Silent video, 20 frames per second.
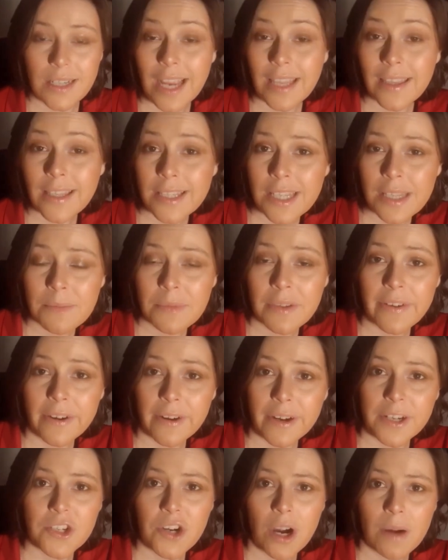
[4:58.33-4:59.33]
And this can be
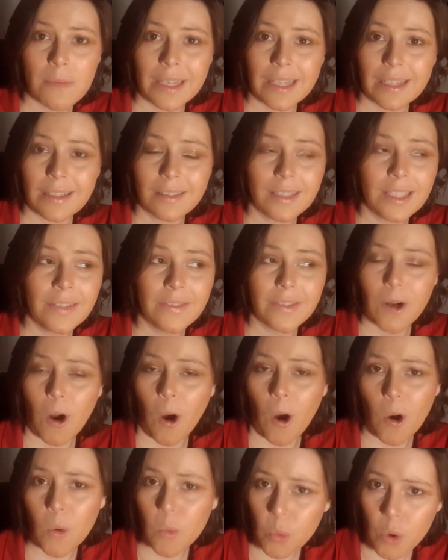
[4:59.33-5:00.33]
very charming, even
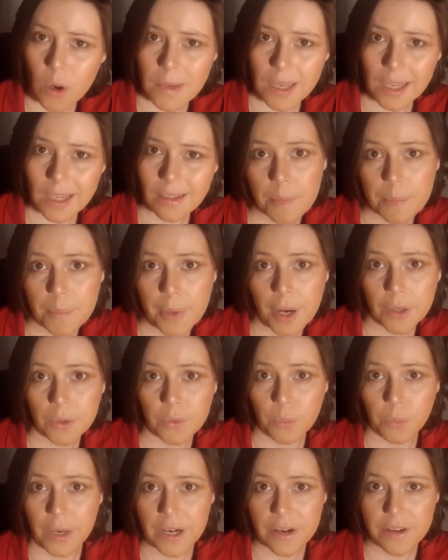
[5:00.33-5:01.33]
heartwarming,
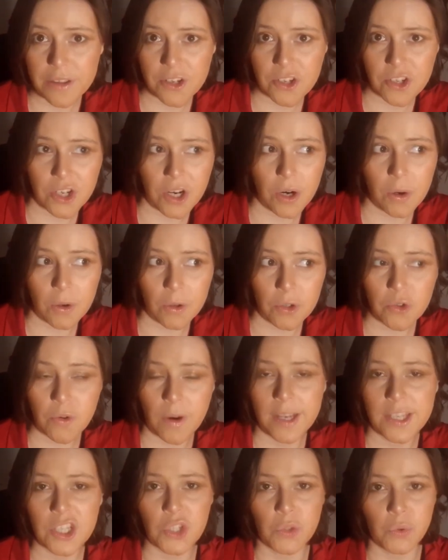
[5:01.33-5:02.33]
but where the show
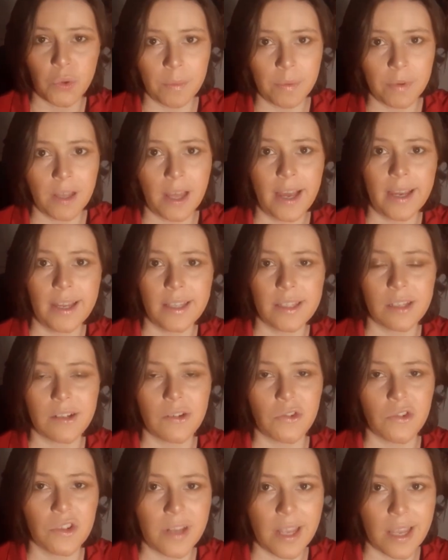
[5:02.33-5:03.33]
tries to apply its
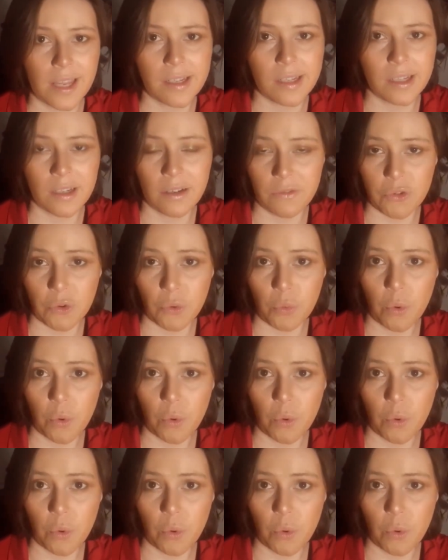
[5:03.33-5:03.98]
understanding of the